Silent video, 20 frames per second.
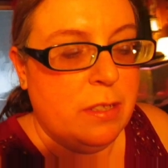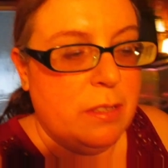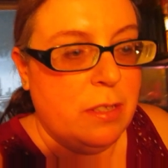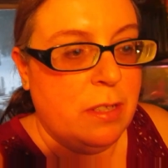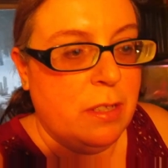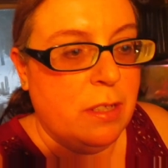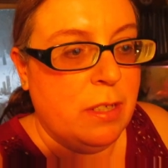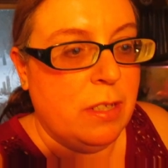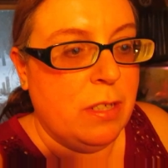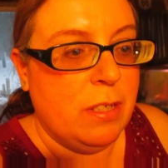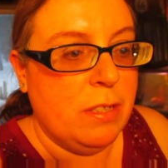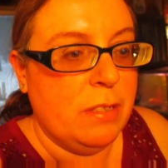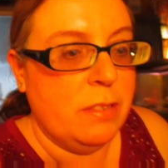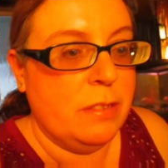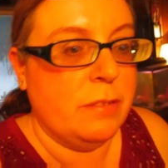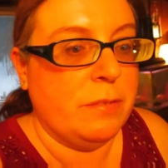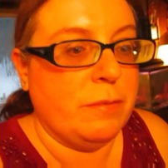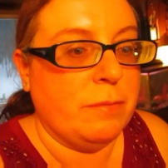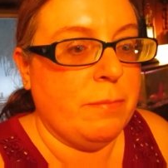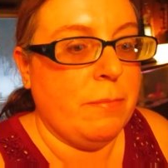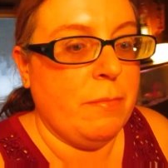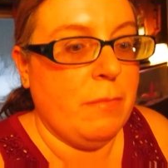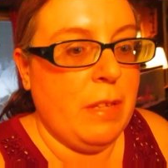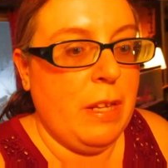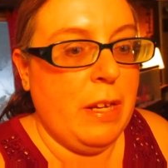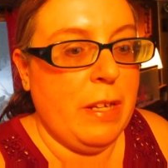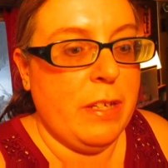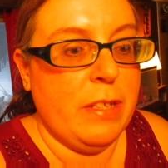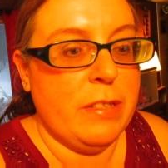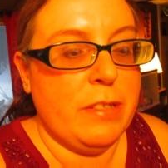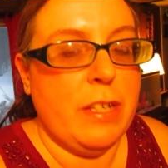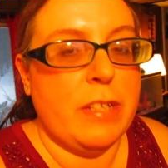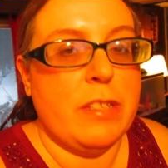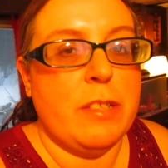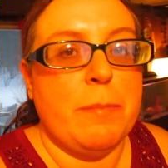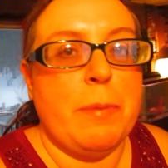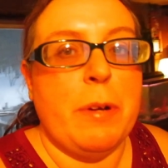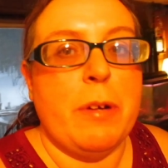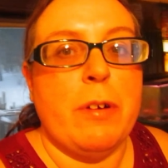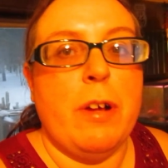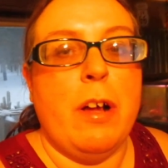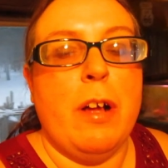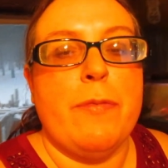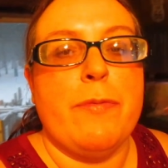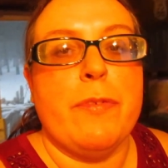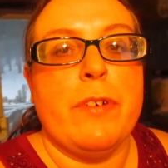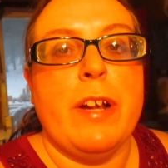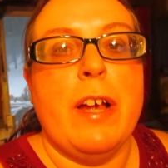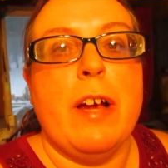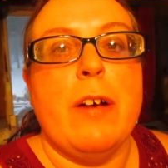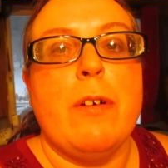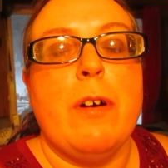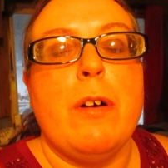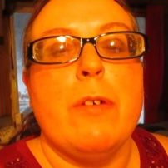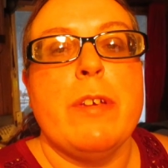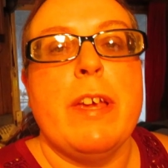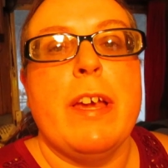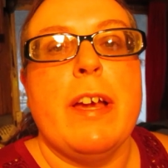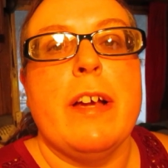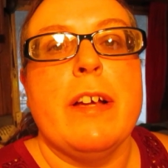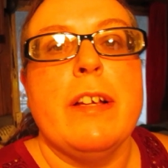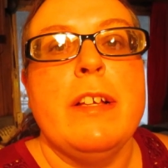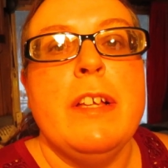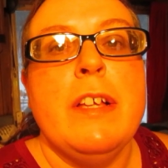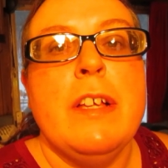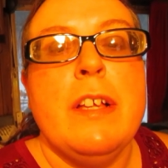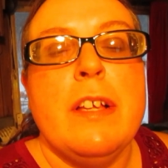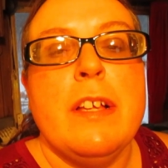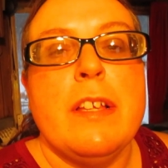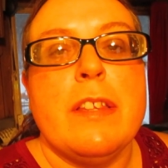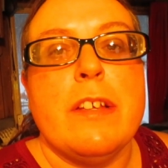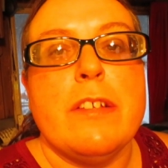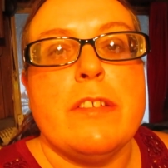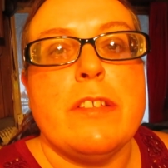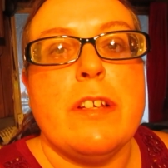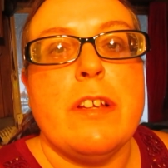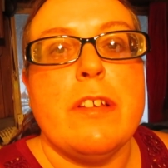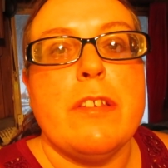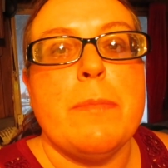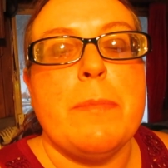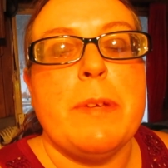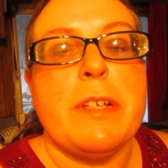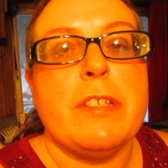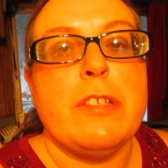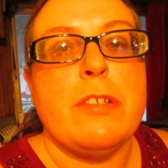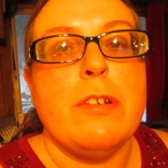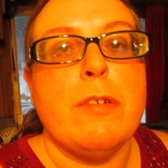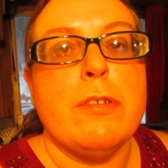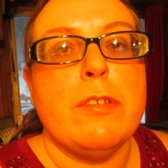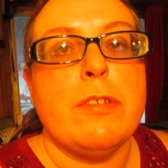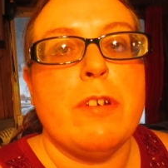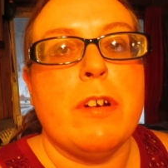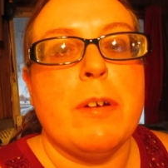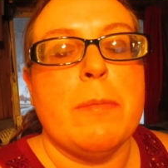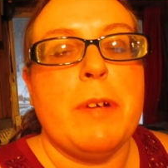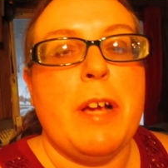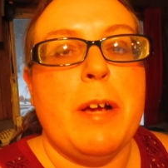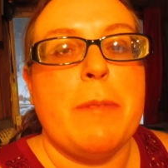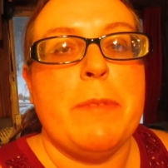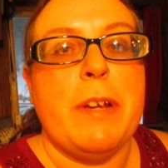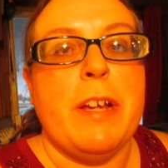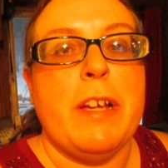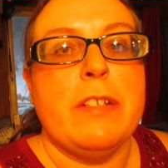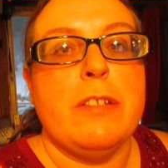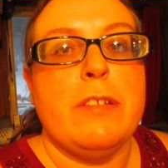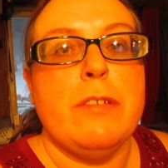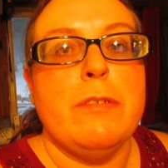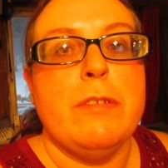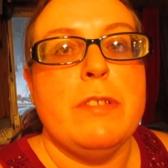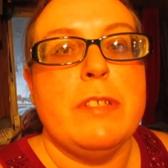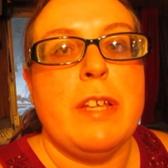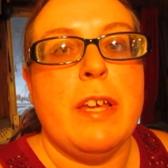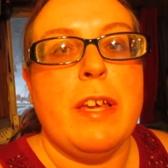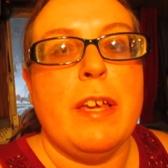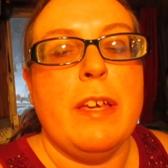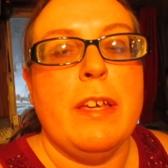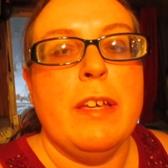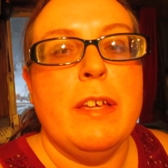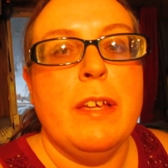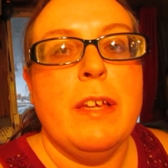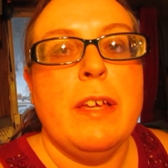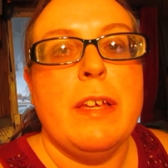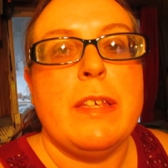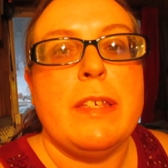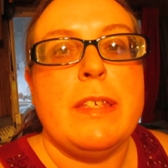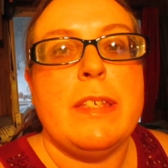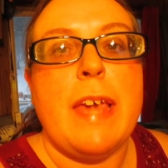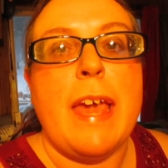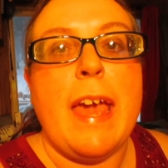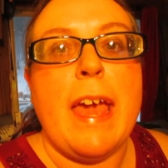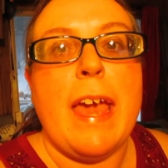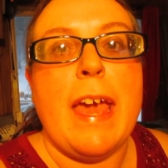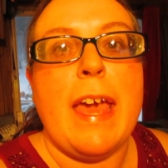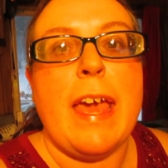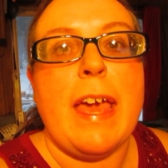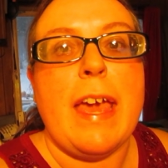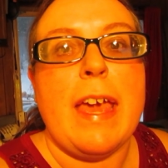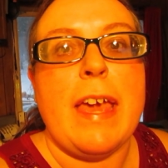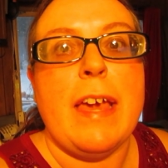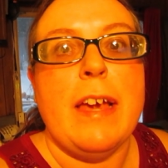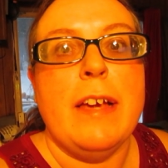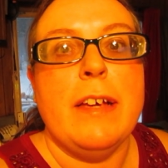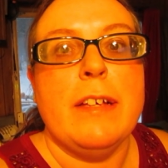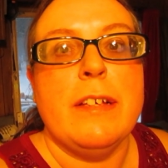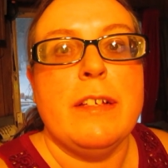Uh, and I guess that's about all for now. Oh yeah, there's another big snowstorm coming on Tuesday. Yay!